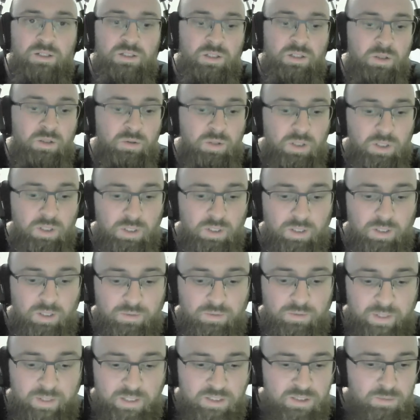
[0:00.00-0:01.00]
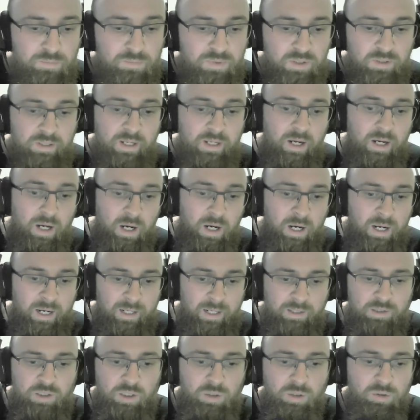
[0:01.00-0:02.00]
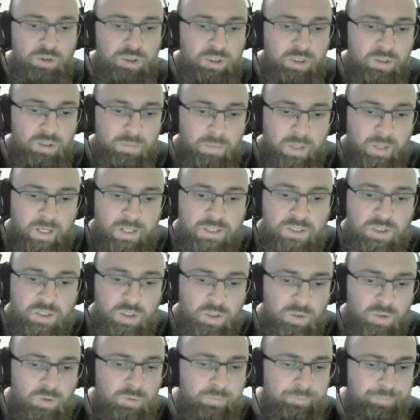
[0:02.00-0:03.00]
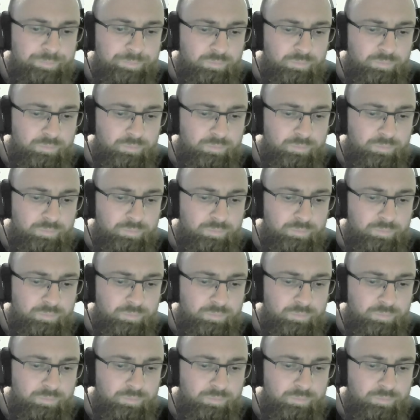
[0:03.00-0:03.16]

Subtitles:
So that's something that our head coach here at Myerscough,